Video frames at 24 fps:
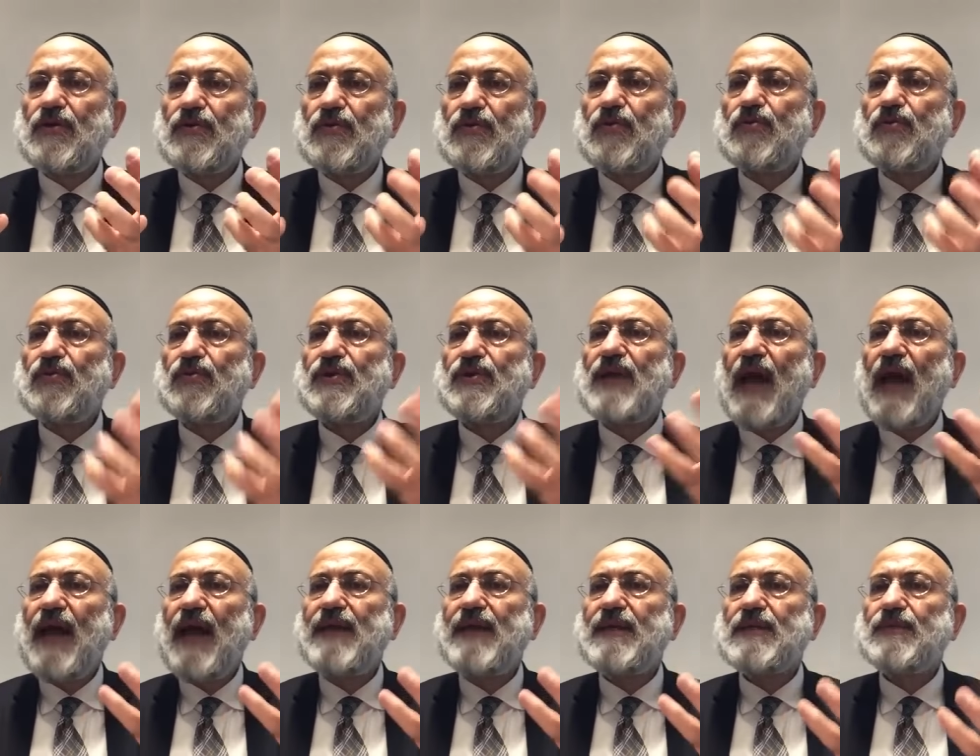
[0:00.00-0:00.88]
to do
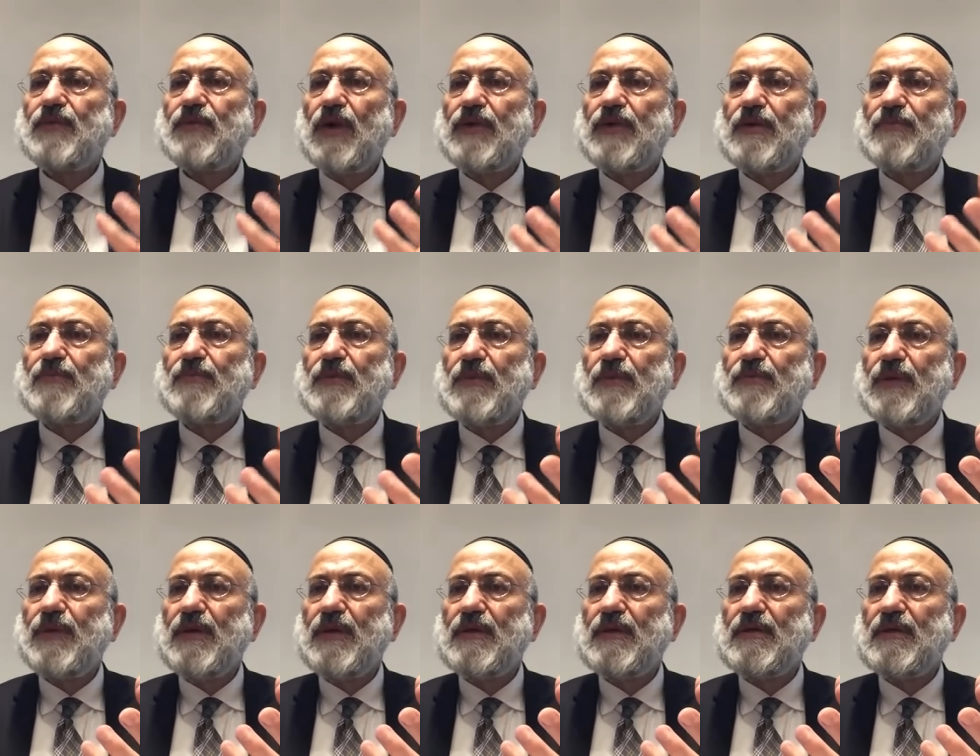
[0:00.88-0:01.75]
kindness for other
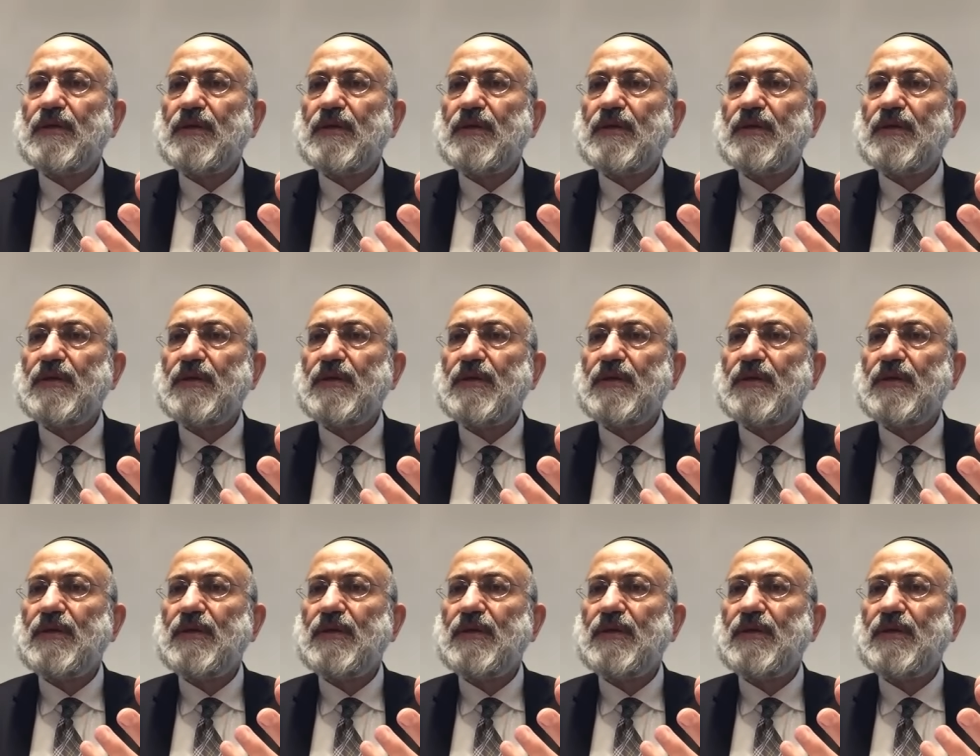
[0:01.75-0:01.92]
people?